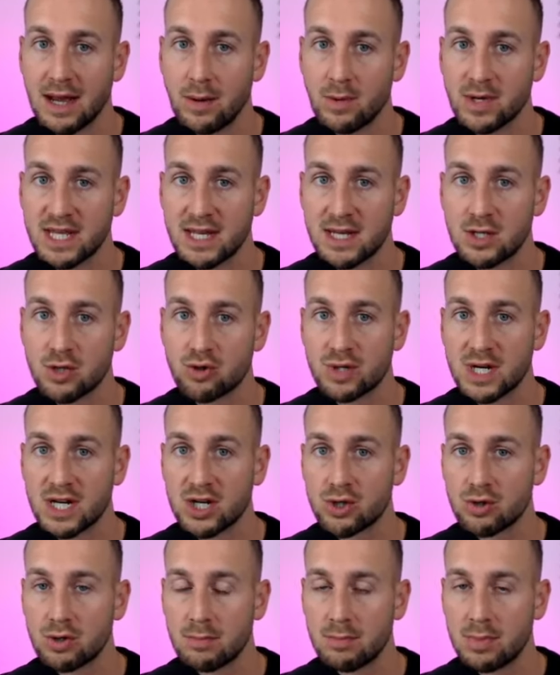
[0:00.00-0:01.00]
within
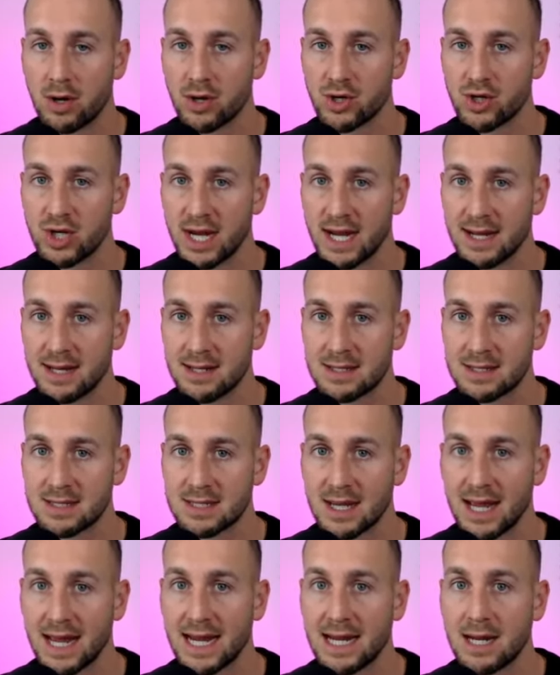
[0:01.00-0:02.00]
traditional blockchains,
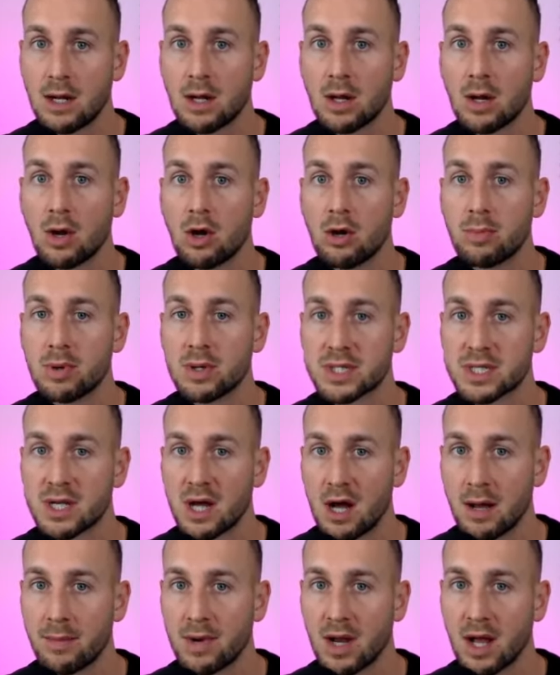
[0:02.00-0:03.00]
a global
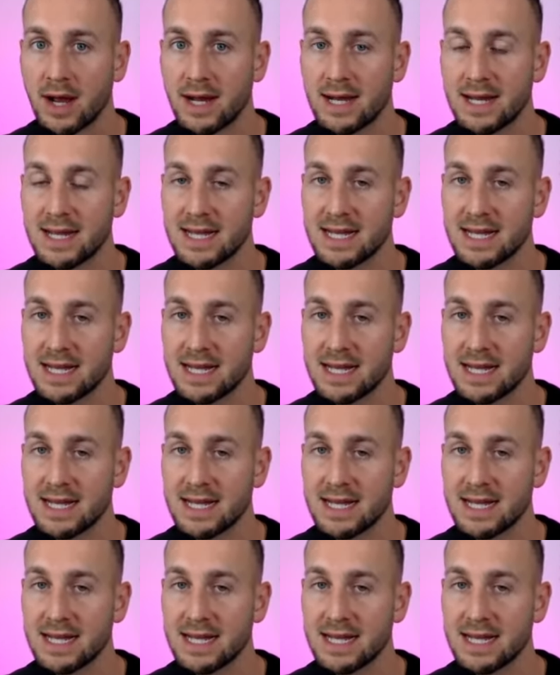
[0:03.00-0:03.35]
timeline